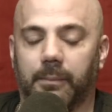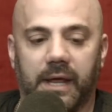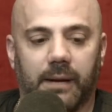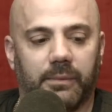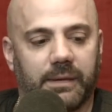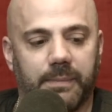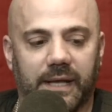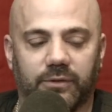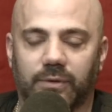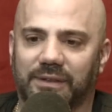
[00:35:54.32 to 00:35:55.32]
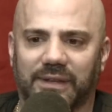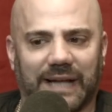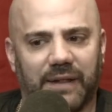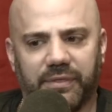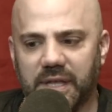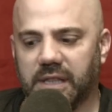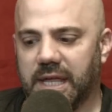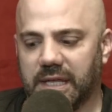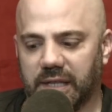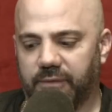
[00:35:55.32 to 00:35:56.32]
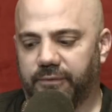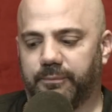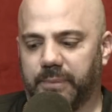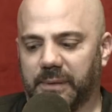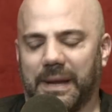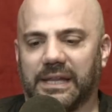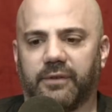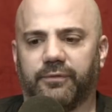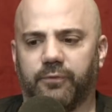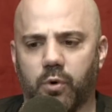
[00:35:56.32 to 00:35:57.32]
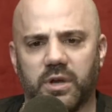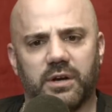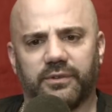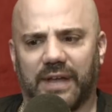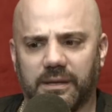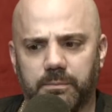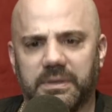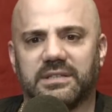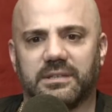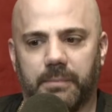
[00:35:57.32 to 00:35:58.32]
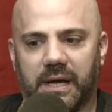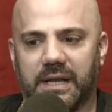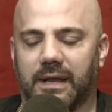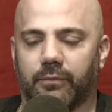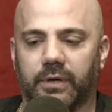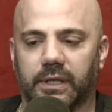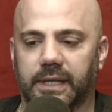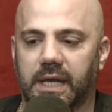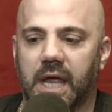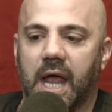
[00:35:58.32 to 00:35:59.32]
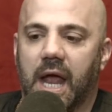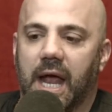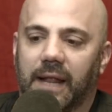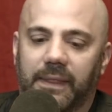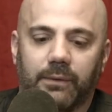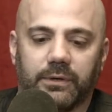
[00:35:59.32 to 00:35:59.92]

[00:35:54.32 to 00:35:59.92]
and I'm like, man, dude, I think like in like by like 4 years, I could be somebody that really. And they were